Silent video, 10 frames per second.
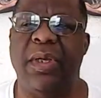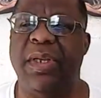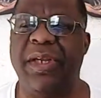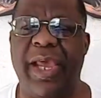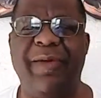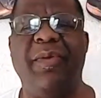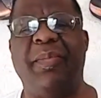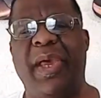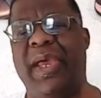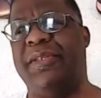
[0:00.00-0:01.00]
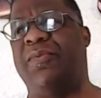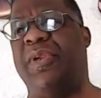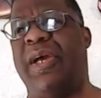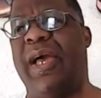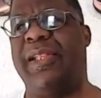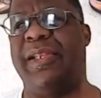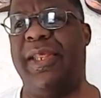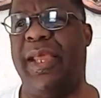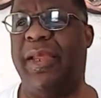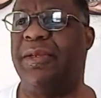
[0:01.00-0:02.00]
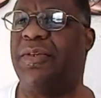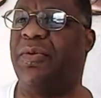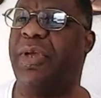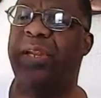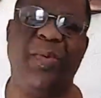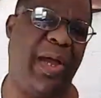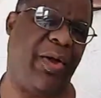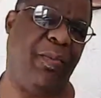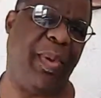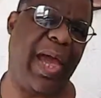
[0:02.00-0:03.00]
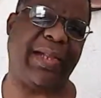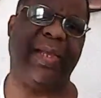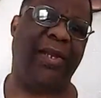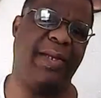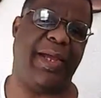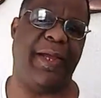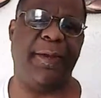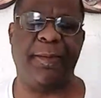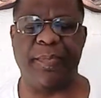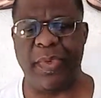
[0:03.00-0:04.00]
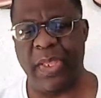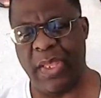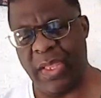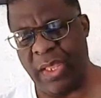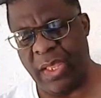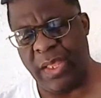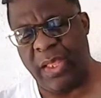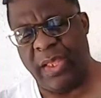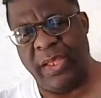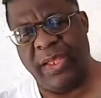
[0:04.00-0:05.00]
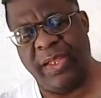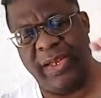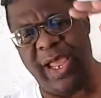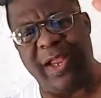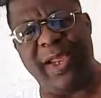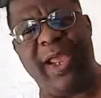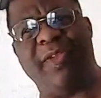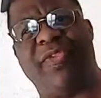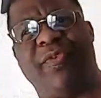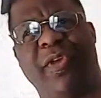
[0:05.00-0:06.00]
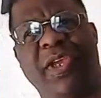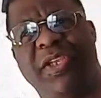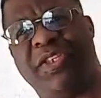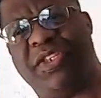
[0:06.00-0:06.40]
They're the heavy bags when I got today. So anyway, I go back there today. Now they had 3